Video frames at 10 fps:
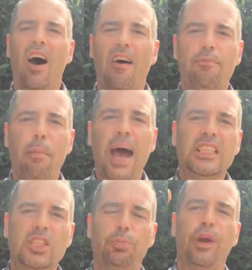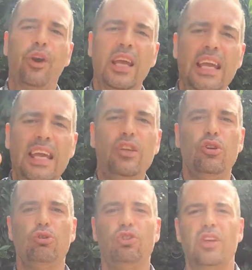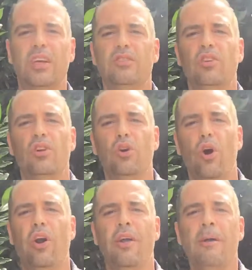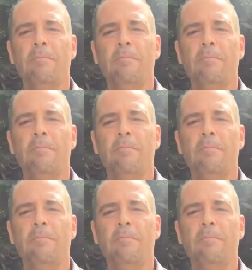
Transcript: of my spirit in you, says the Lord.